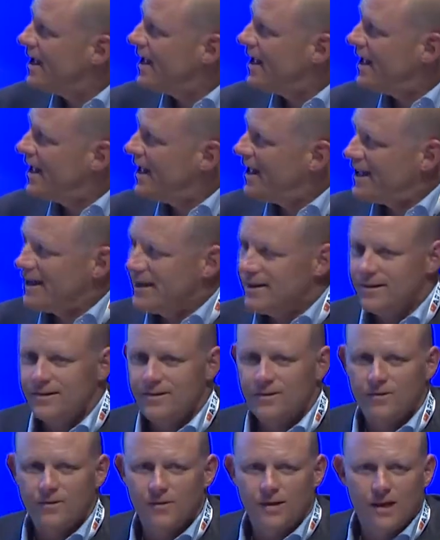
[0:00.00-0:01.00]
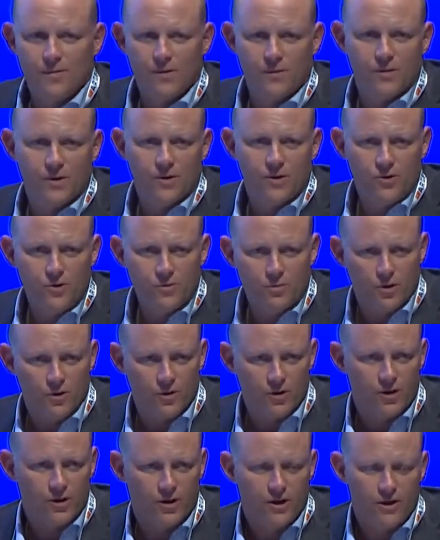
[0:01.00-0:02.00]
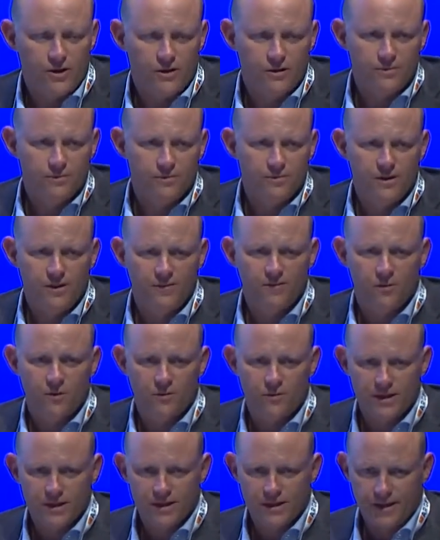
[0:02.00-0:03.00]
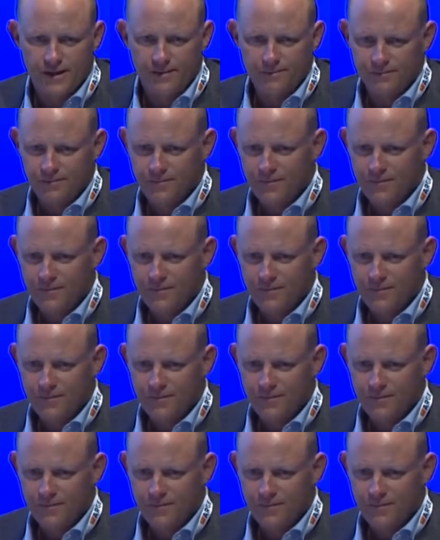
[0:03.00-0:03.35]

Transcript: and came up with a new protocol, P4 runtime.